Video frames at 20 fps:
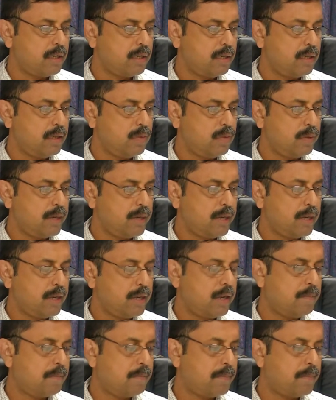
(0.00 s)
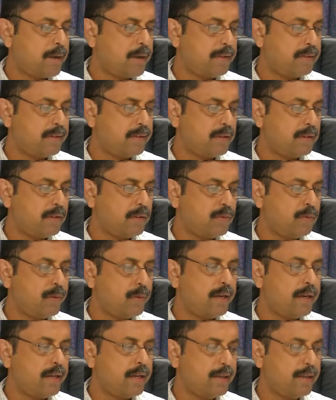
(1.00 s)
You can pass it through
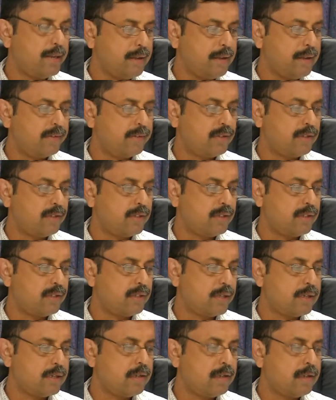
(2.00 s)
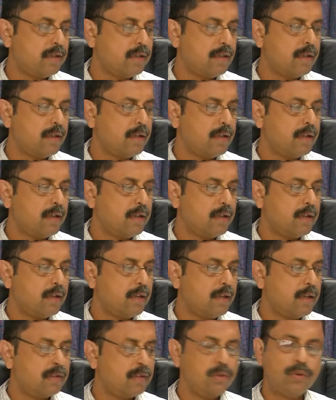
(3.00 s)
a heat exchanger,
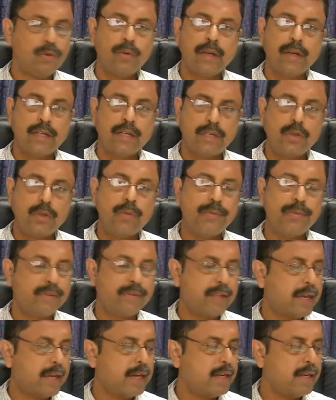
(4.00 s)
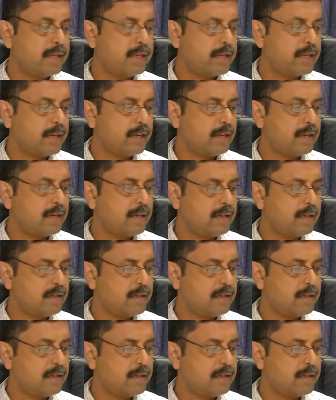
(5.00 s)
through a tube side, and